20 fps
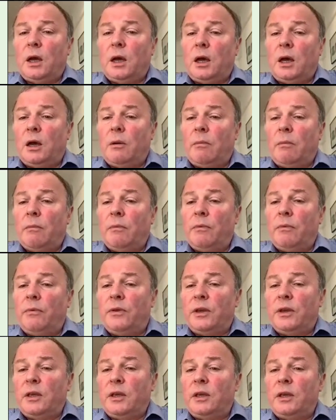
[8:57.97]

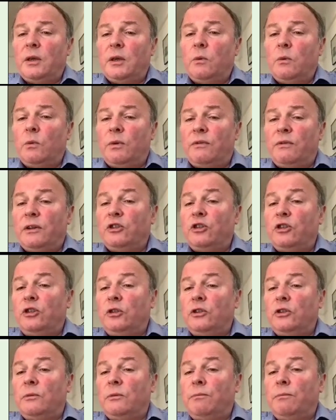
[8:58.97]
We've
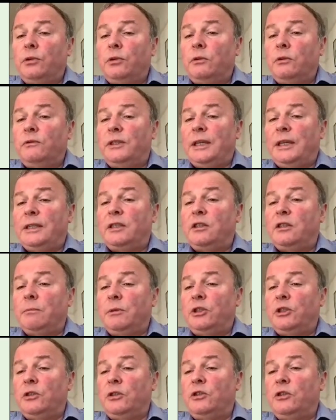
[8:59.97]
introduced improved data
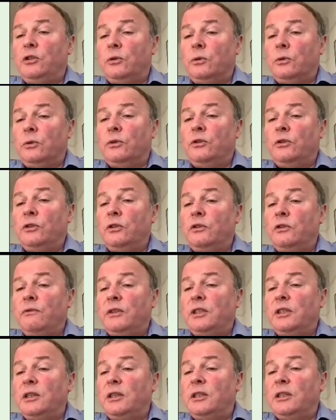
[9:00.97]
submission tools to
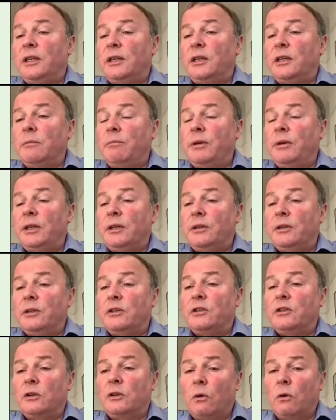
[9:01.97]
facilitate
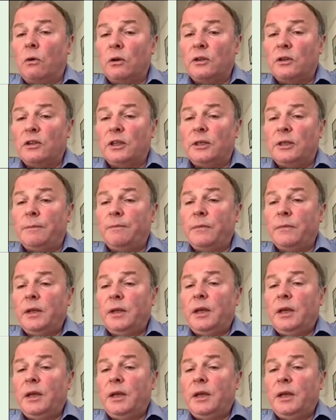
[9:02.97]
completeness and quality,